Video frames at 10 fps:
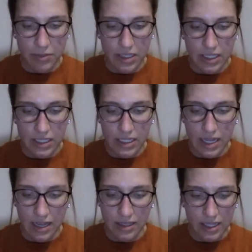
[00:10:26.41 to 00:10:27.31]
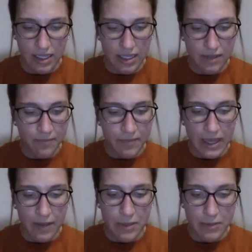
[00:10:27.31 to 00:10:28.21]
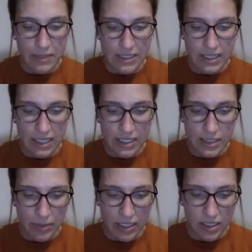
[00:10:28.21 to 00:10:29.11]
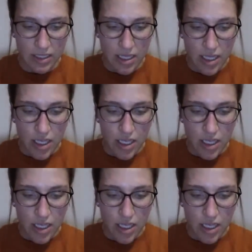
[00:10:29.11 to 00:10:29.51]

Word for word: but he didn't act like it. I've been busy, I explained.